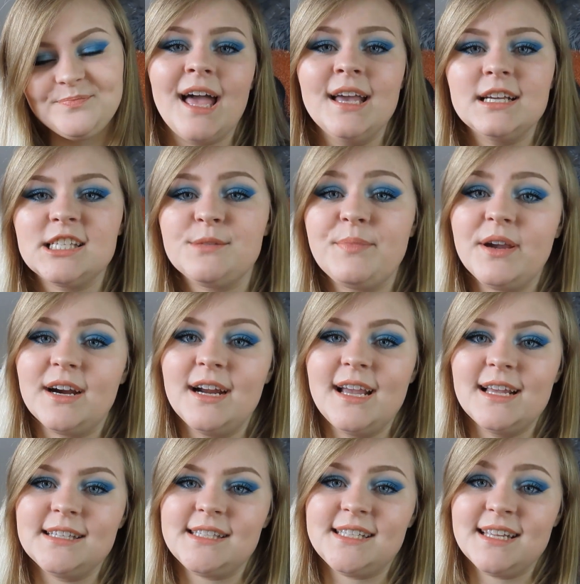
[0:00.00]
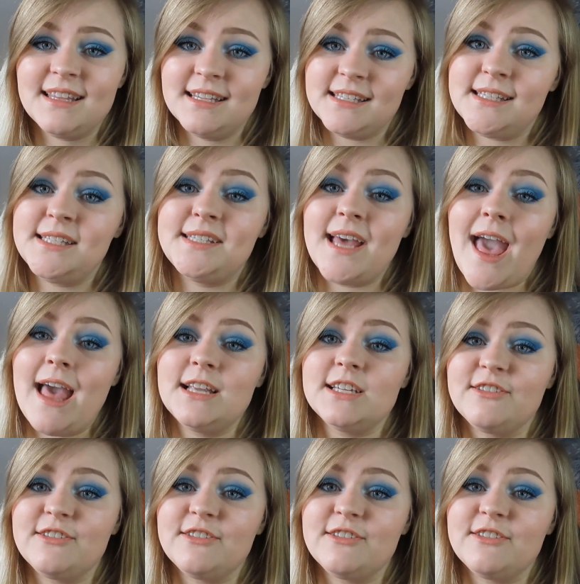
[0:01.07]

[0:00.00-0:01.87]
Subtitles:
I experienced this stage